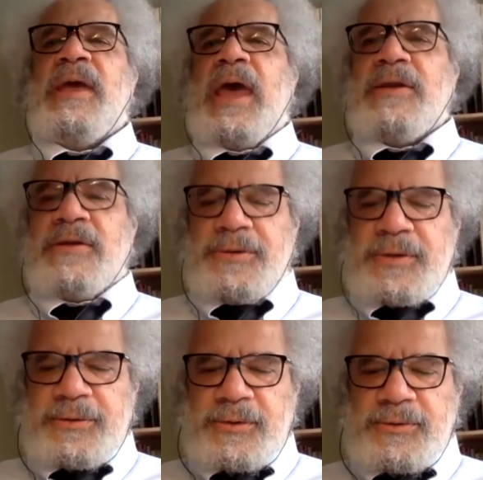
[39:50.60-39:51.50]
and
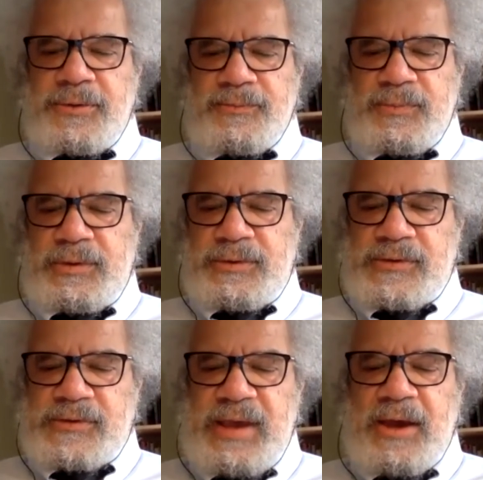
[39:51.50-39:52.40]
the
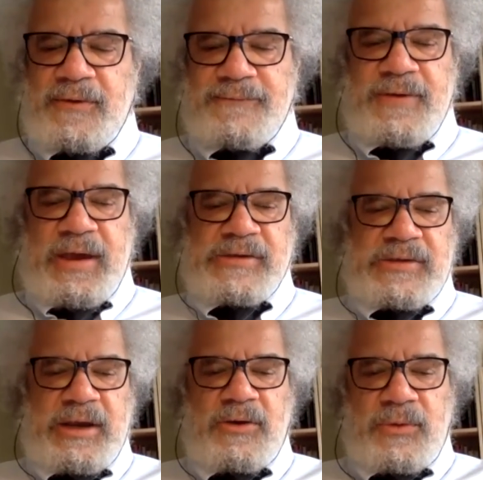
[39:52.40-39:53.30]
sacrifice
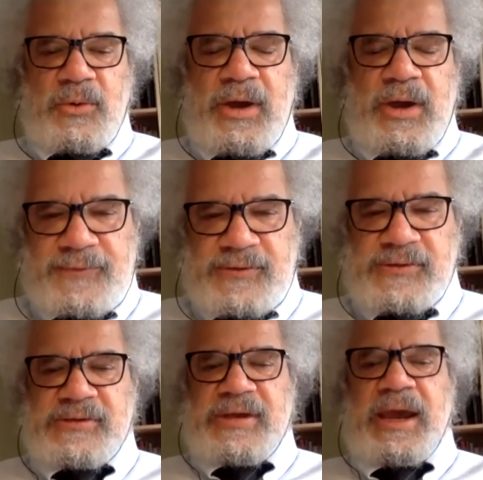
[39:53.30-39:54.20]
that it required for
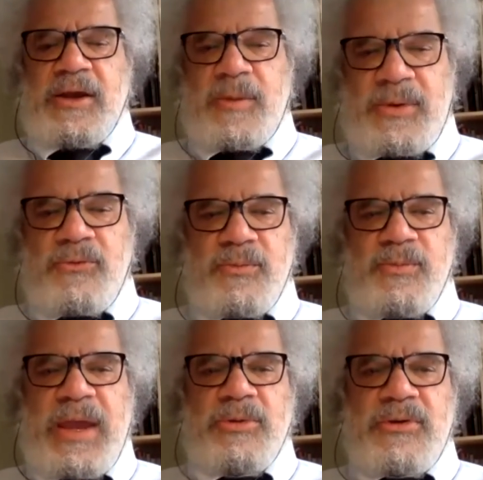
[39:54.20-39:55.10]
society to
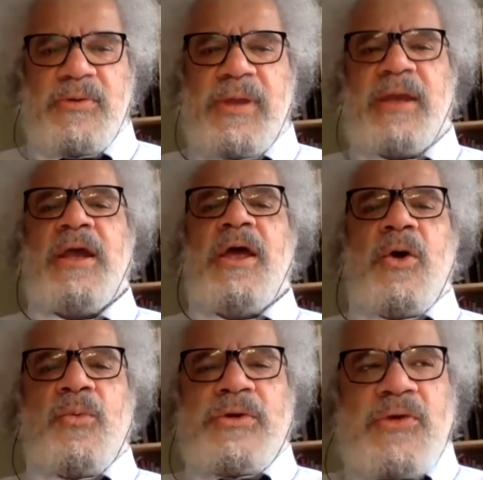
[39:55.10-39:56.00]
be able to do that
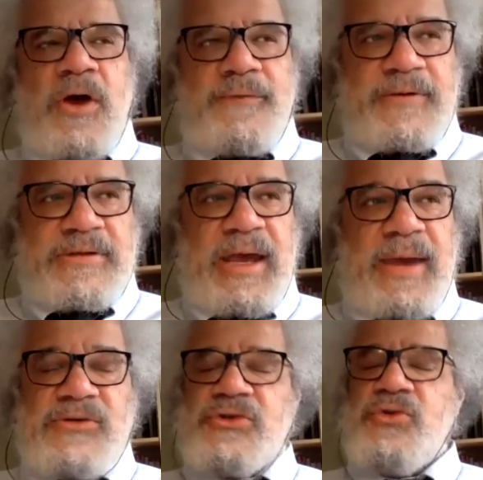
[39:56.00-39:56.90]
was
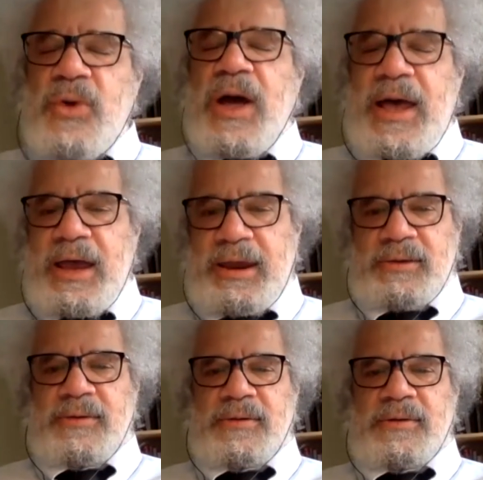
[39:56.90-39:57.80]
oftentimes too high.
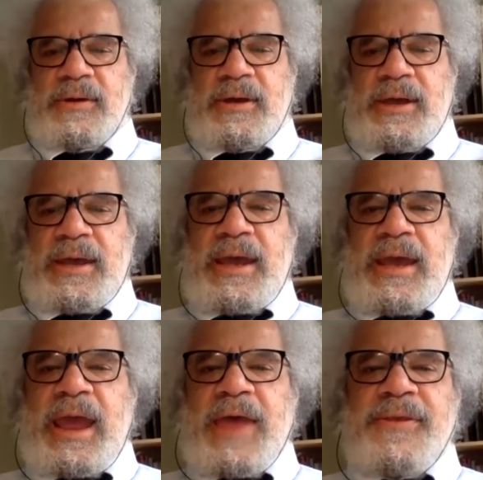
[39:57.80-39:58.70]

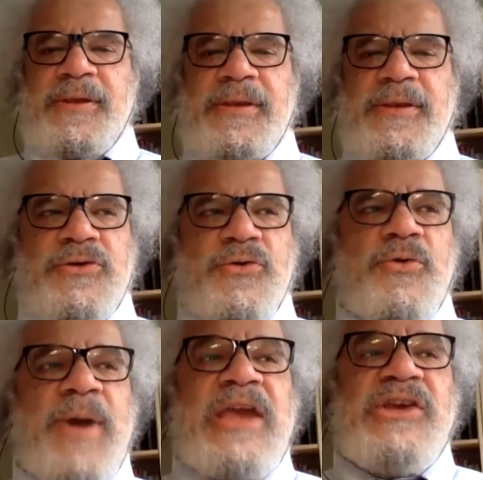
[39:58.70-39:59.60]
And the
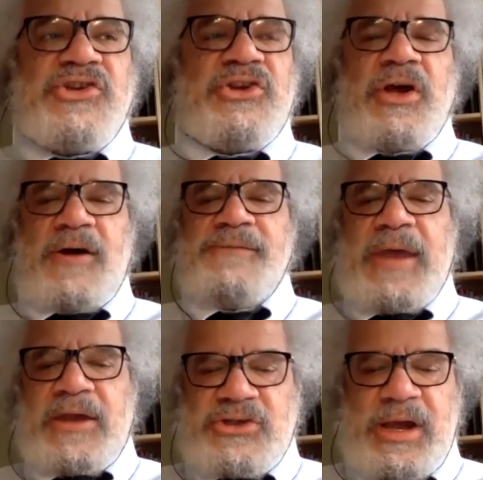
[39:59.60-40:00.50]
duration of
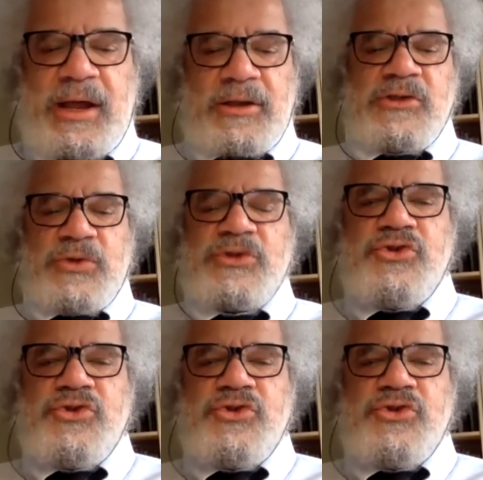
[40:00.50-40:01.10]
that challenge was